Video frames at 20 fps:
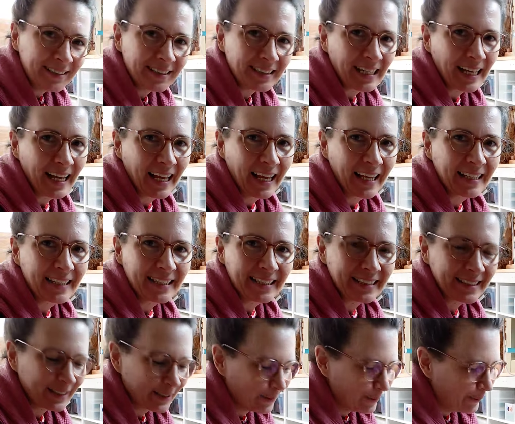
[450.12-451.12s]
it,
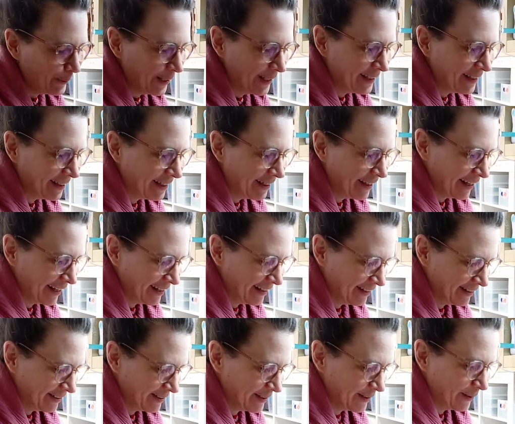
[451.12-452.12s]
and it's quite
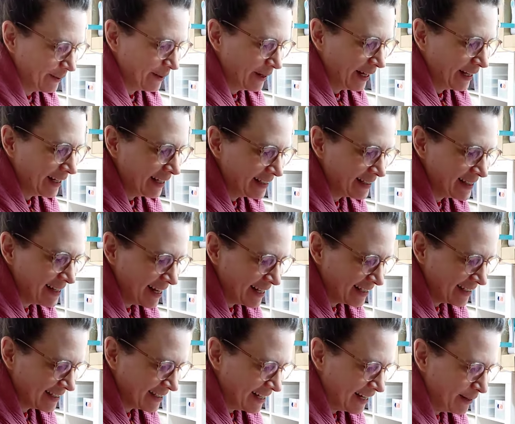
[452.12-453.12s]
thick. So I guess
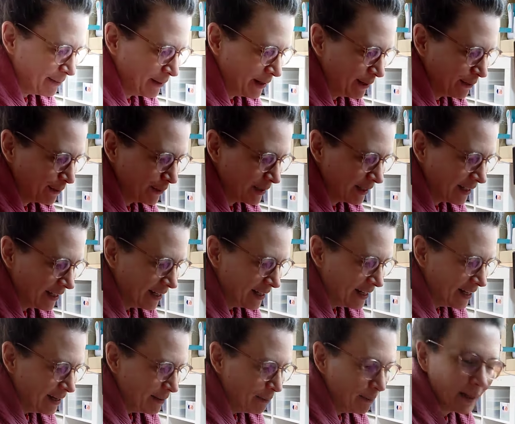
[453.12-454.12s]
next time I would
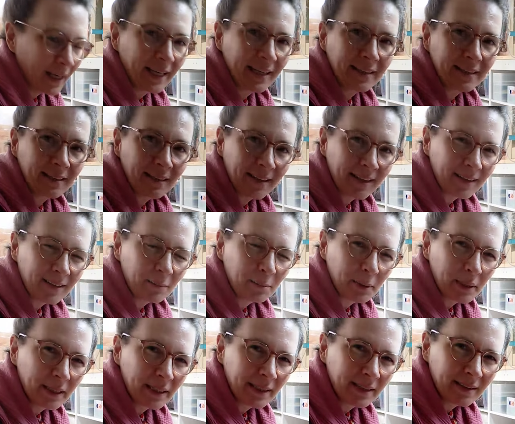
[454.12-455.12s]
make it a
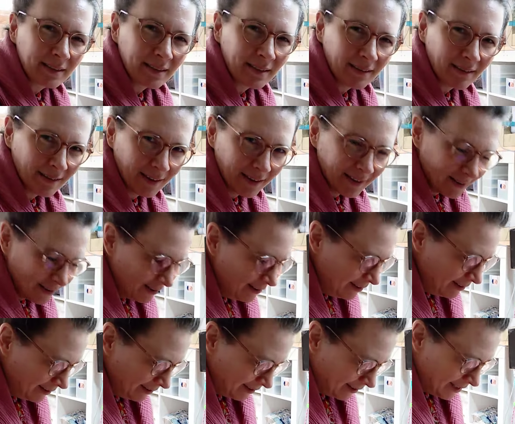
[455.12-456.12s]
little bit
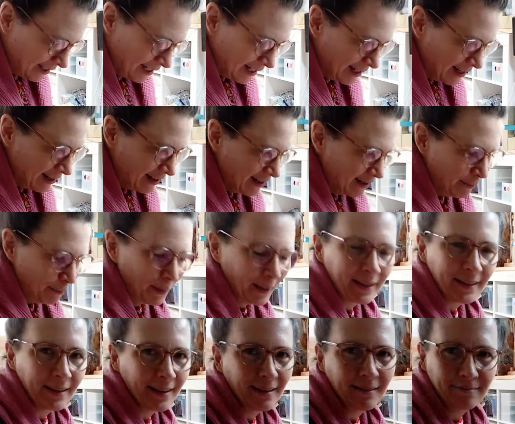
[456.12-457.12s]
thinner,
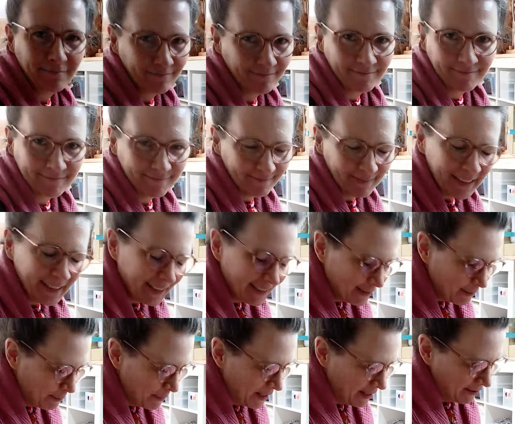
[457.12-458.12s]
but it
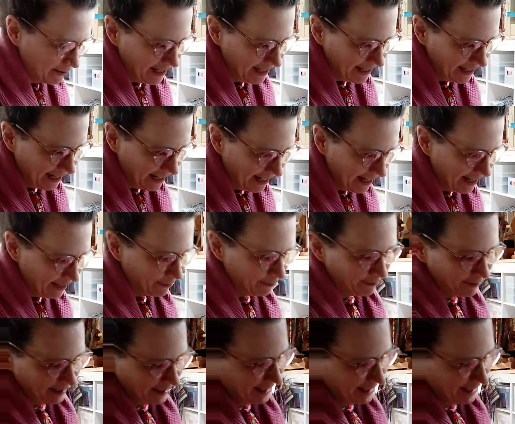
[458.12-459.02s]
doesn't matter. And I